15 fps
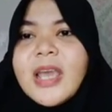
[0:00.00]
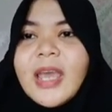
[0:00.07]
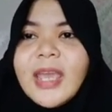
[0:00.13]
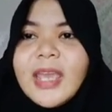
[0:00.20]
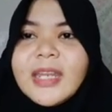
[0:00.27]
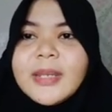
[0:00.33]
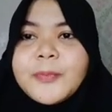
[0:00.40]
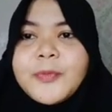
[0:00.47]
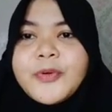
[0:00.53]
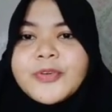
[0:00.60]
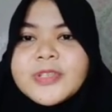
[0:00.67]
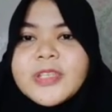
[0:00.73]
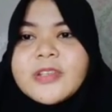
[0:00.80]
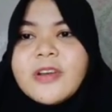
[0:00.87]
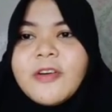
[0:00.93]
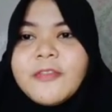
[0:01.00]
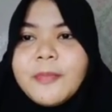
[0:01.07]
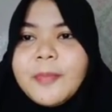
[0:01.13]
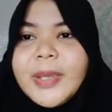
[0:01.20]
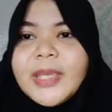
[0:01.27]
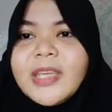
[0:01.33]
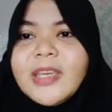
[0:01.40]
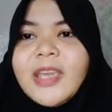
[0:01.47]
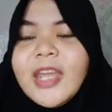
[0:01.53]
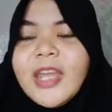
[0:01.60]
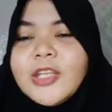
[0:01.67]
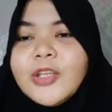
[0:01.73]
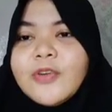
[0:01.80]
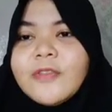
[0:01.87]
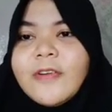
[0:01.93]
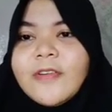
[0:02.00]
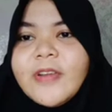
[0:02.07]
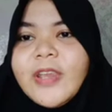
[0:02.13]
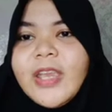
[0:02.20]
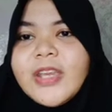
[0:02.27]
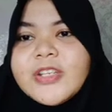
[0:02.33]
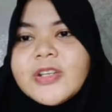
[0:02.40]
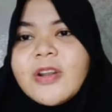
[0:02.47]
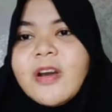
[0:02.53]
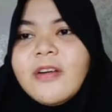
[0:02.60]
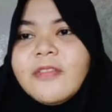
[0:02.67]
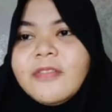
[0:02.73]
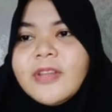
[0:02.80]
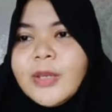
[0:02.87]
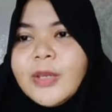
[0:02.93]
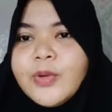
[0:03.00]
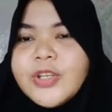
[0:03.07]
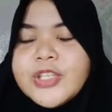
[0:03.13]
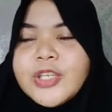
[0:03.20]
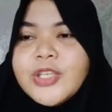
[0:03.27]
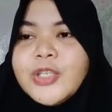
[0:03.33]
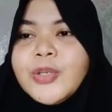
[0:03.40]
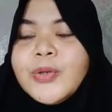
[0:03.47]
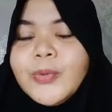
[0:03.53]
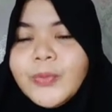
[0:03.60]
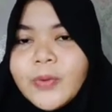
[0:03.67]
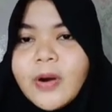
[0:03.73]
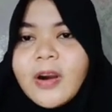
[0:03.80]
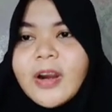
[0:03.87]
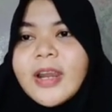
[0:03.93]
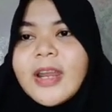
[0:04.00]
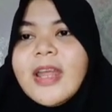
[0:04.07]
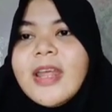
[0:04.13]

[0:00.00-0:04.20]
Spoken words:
in the process of making a new variation of language you are